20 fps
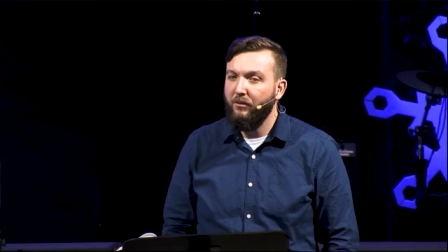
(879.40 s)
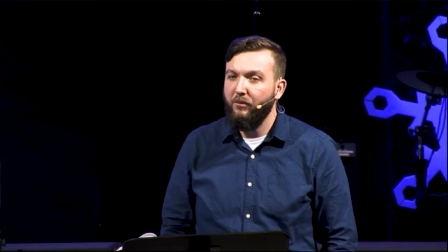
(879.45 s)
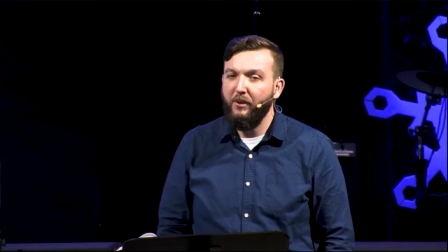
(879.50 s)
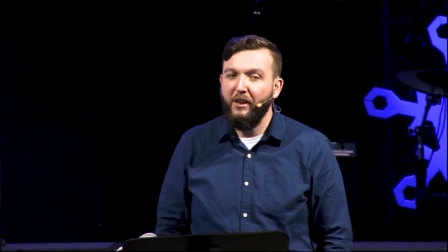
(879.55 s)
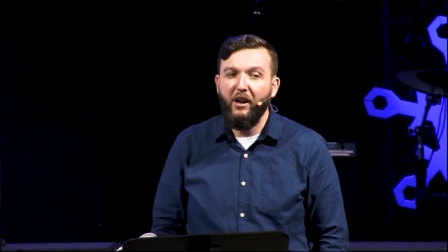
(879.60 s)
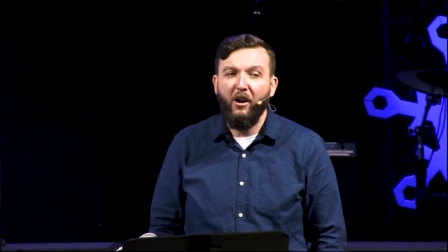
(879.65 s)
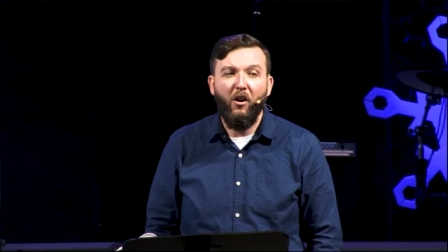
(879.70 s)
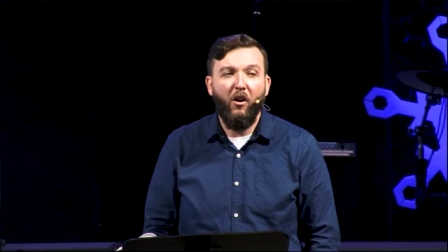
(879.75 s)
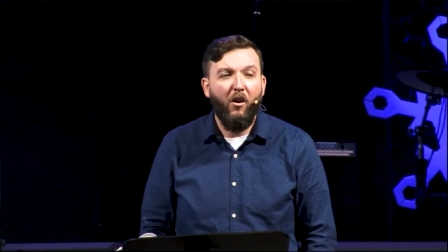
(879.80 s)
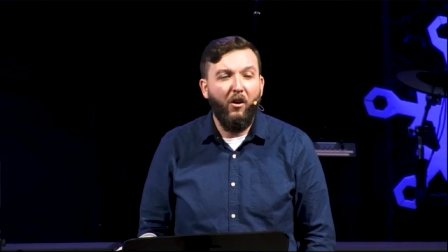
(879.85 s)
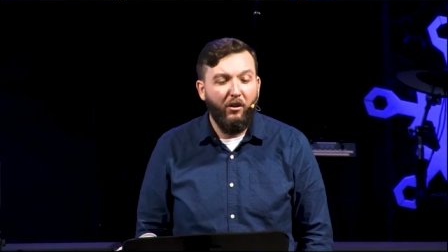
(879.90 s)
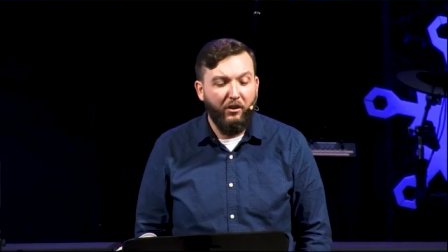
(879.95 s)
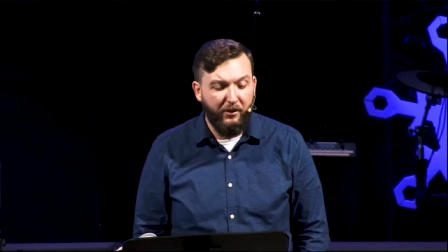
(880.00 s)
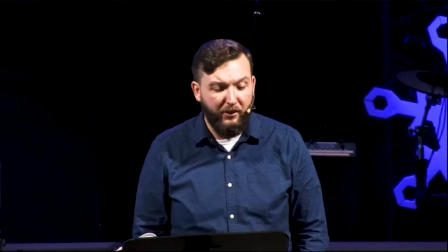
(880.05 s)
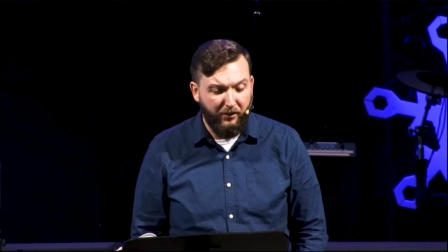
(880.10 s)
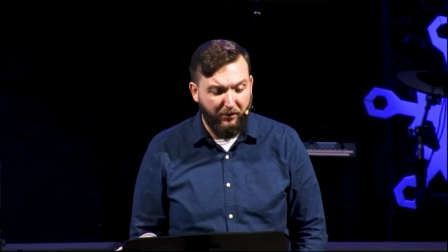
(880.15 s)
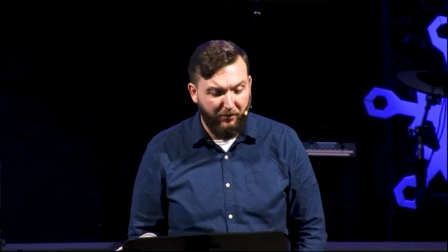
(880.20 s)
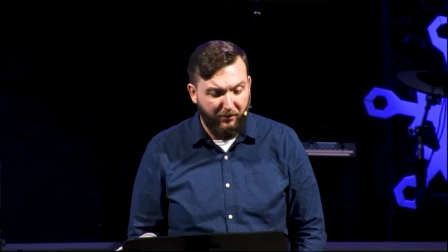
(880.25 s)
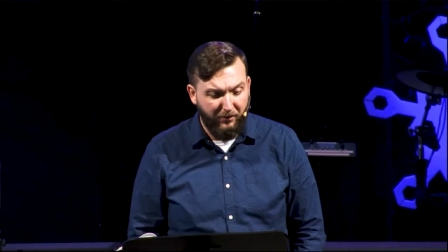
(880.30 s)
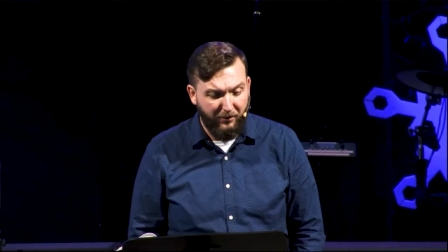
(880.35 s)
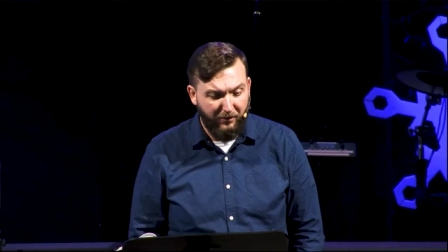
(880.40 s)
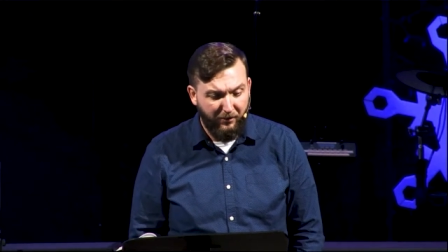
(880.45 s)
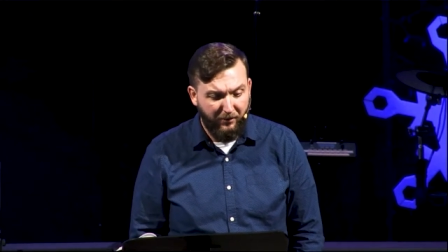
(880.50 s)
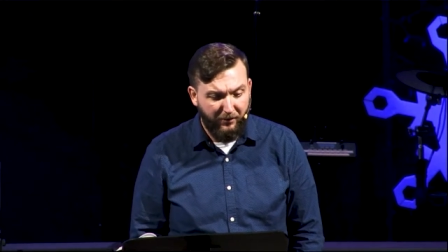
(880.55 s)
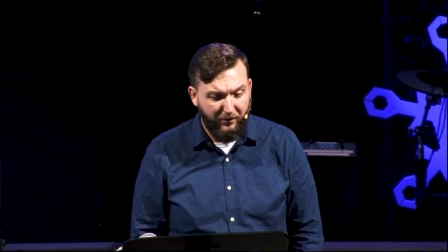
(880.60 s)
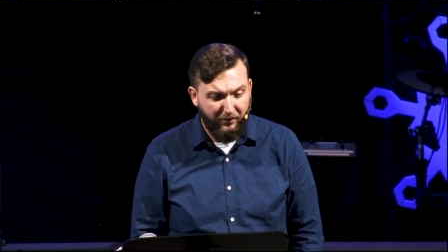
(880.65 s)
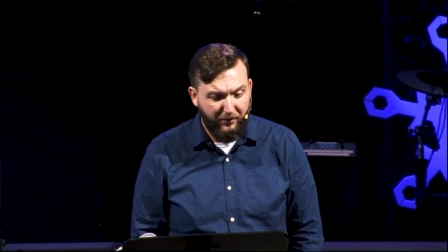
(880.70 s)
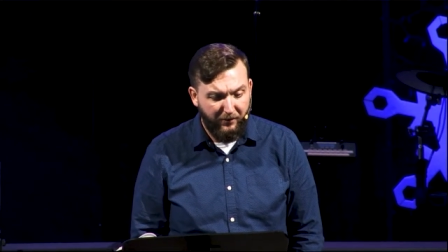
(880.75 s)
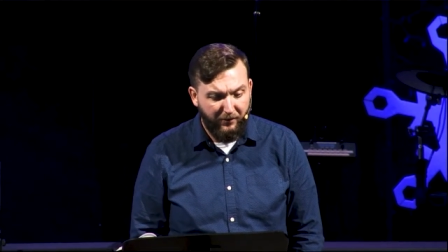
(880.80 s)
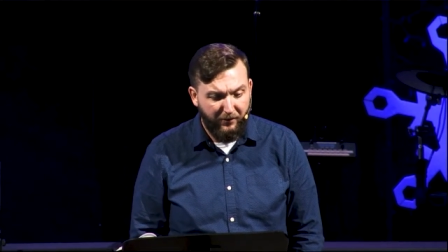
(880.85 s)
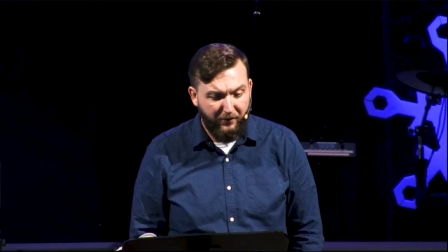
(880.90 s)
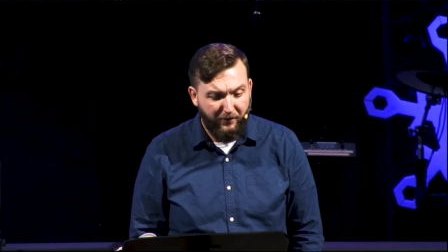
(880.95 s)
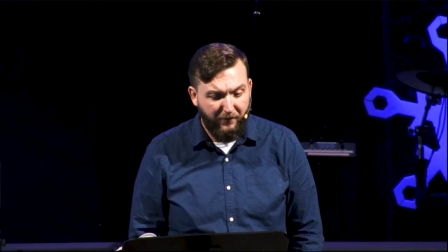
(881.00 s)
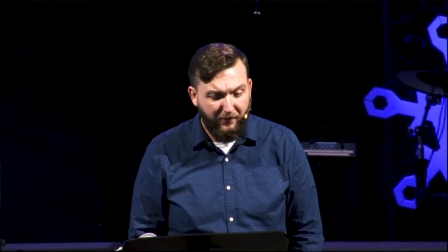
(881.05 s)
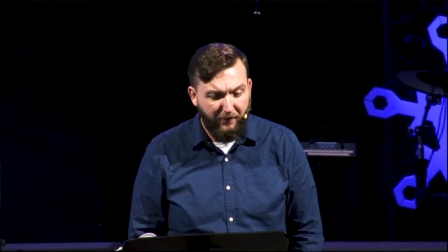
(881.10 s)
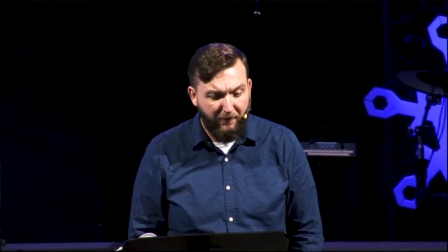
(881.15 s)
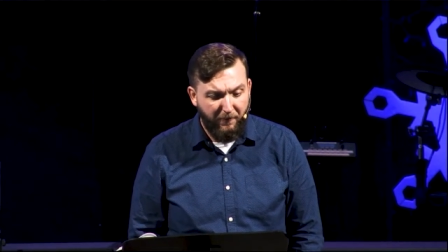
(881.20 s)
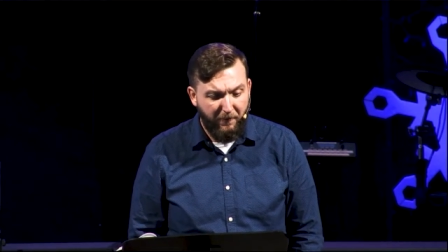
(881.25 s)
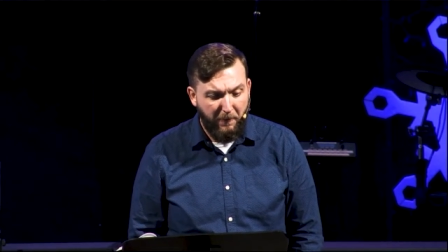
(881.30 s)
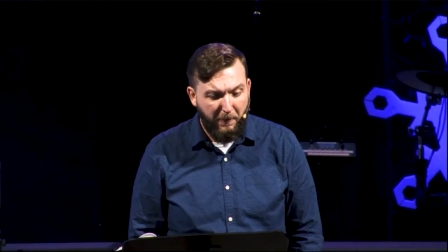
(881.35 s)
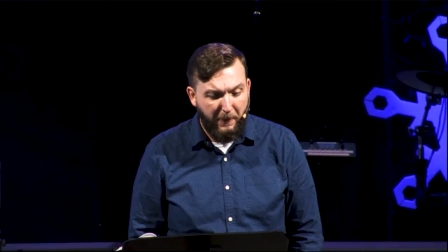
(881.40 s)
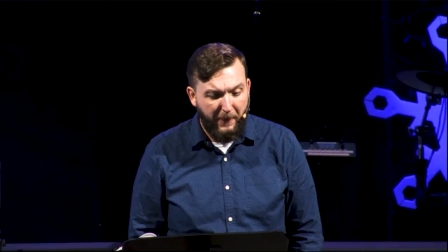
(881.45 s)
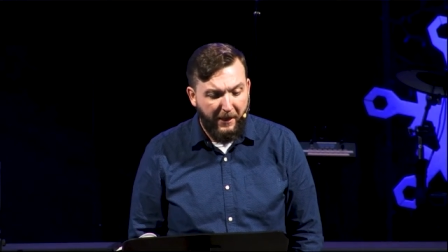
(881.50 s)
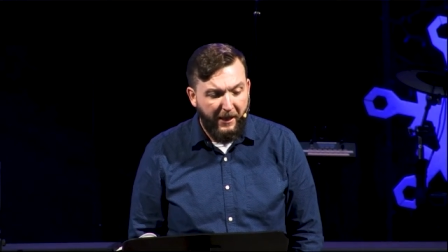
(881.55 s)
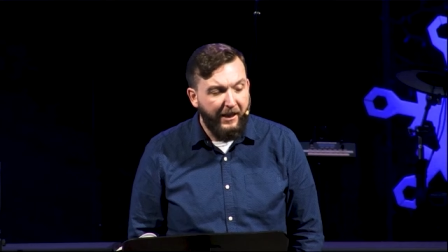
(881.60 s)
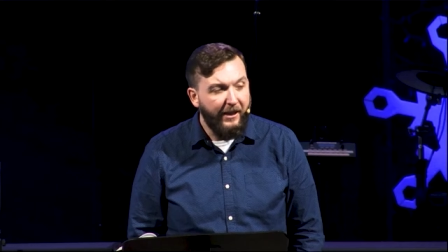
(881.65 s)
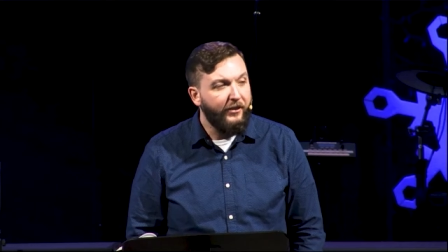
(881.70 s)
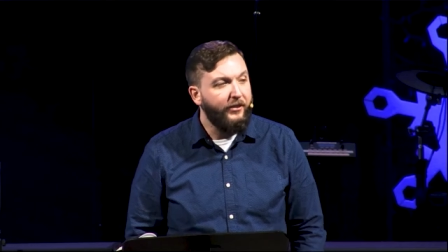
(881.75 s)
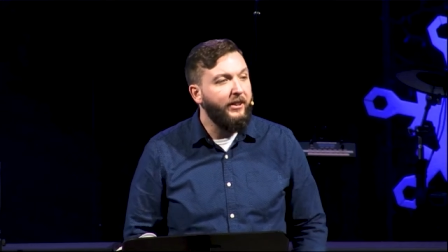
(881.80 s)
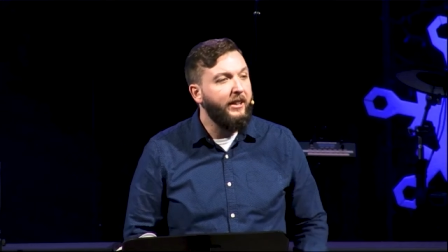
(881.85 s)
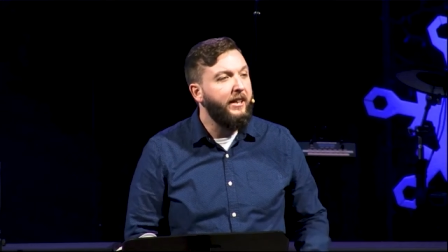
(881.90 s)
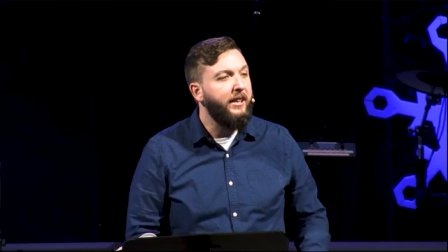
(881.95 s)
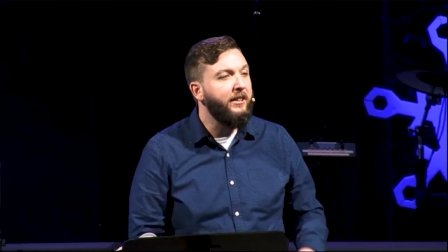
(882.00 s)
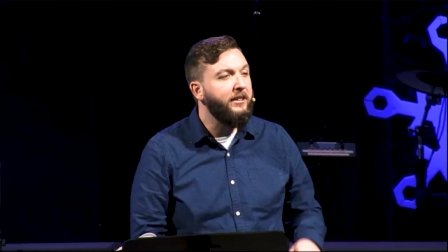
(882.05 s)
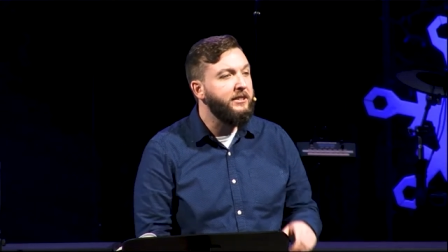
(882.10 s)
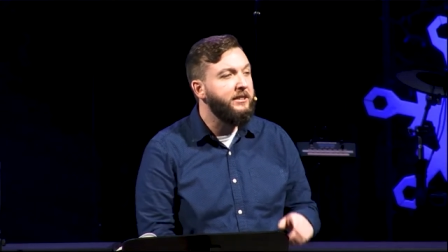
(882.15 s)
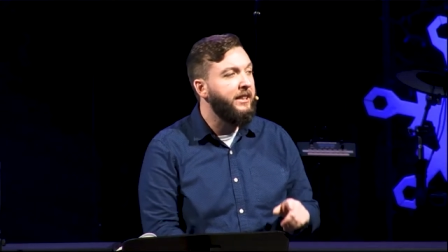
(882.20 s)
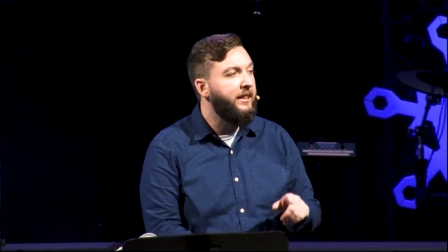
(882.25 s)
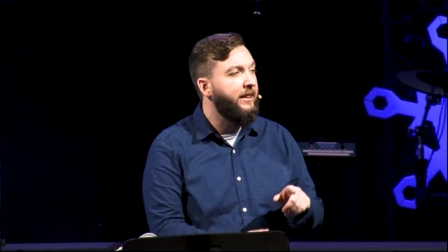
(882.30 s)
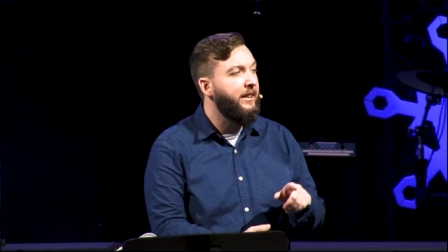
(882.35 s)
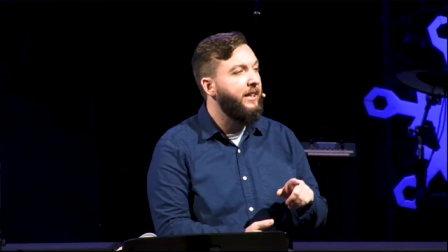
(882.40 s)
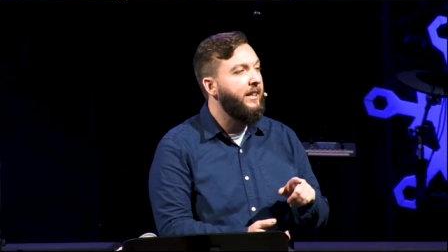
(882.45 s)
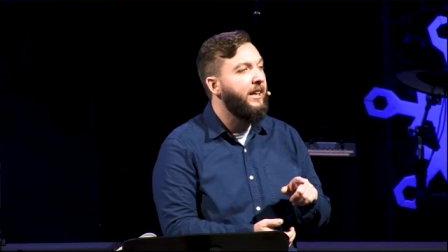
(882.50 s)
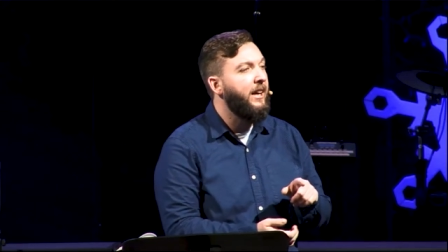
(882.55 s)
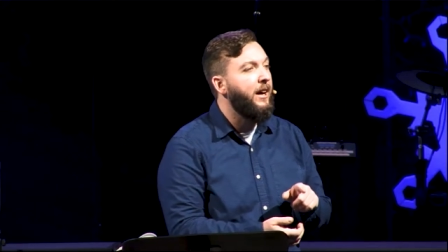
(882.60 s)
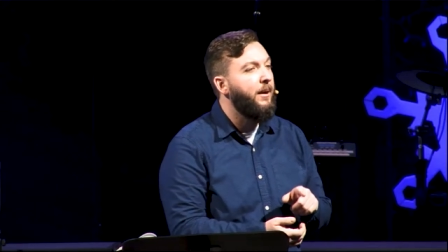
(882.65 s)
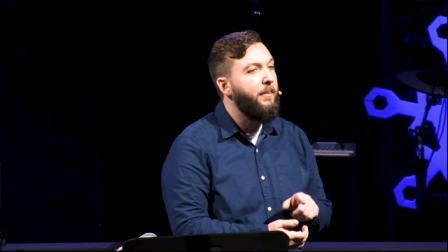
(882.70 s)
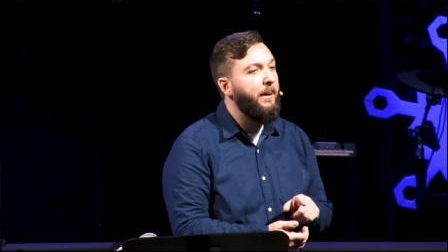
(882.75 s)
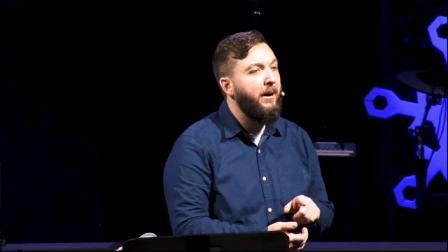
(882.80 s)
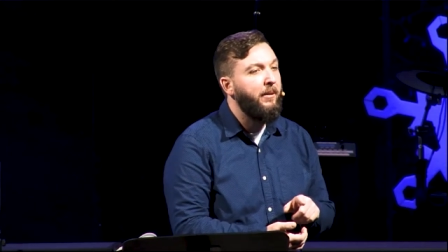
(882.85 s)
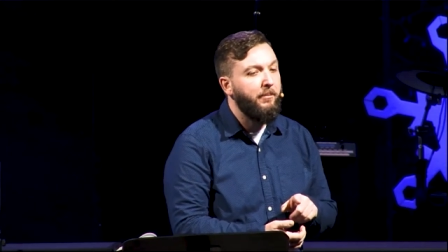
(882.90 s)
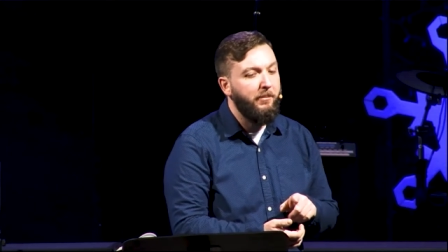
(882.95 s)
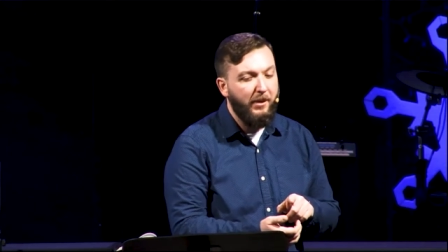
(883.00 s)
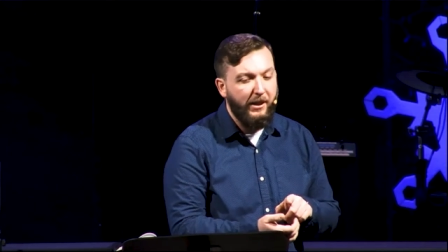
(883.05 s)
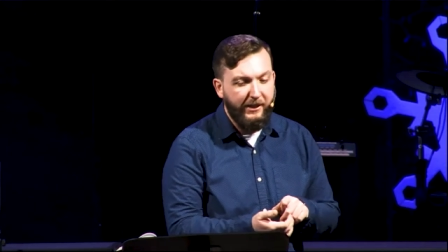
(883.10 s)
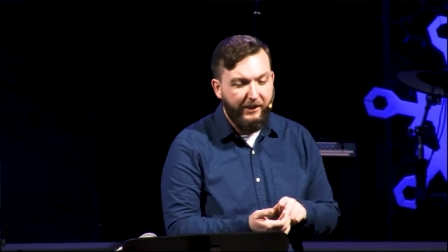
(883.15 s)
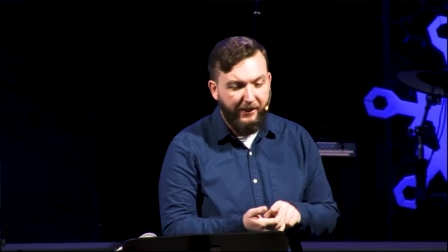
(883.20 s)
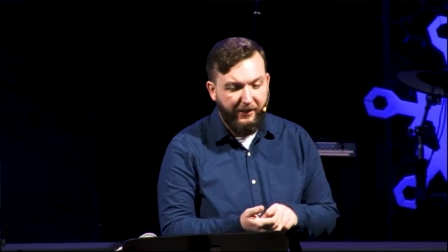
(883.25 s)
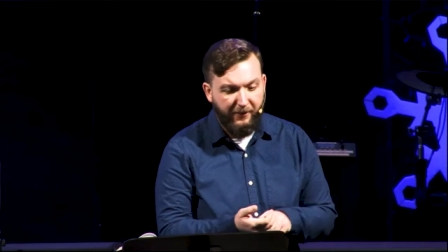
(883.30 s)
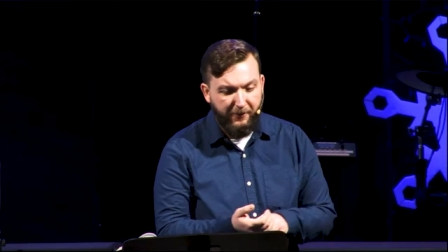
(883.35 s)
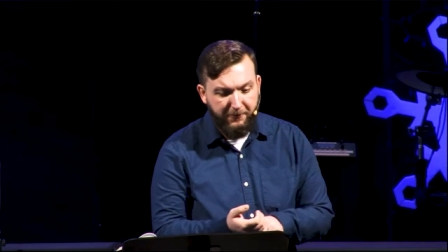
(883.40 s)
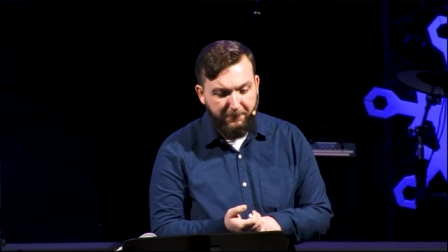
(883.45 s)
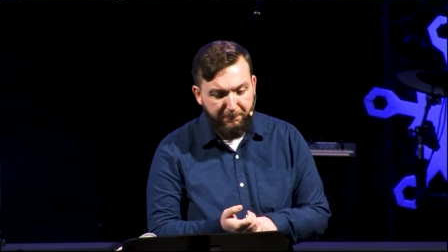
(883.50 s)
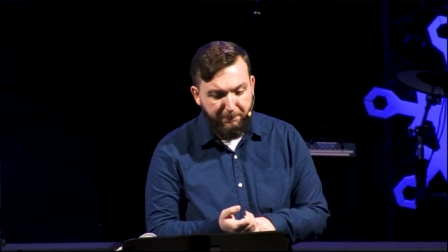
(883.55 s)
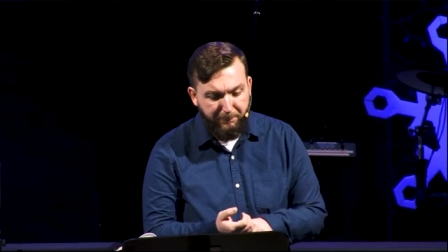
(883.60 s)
We all do. See, here's the thing about money